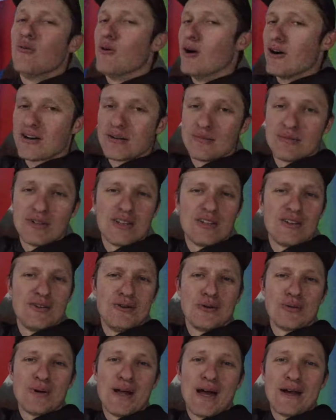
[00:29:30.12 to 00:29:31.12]
Welcome to the
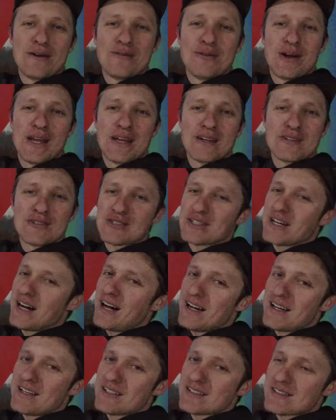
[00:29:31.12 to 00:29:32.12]
new Rad Ranch,
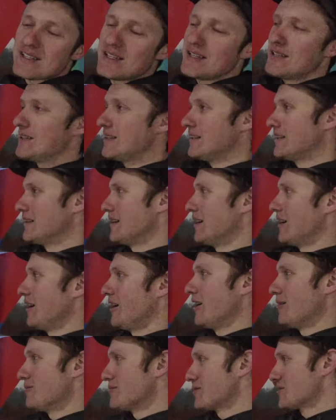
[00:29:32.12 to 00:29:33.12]
guys.
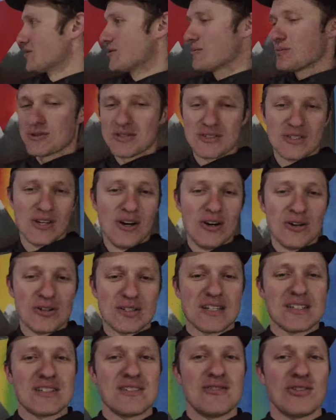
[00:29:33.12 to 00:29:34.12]
I'm super
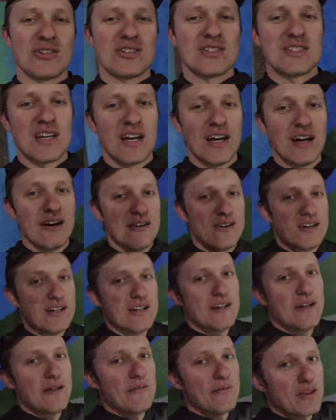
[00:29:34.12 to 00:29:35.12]
stoked. As you can tell,
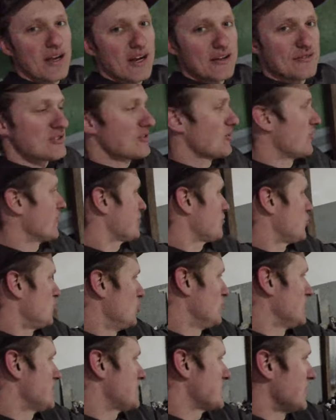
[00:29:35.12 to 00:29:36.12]
I've started
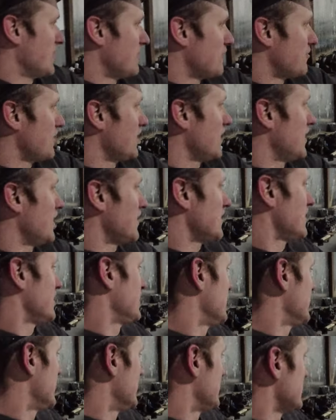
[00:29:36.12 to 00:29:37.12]
moving stuff in.
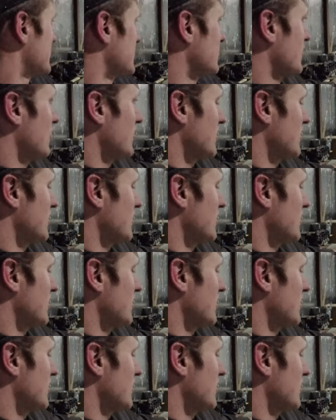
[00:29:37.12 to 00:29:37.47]
It's the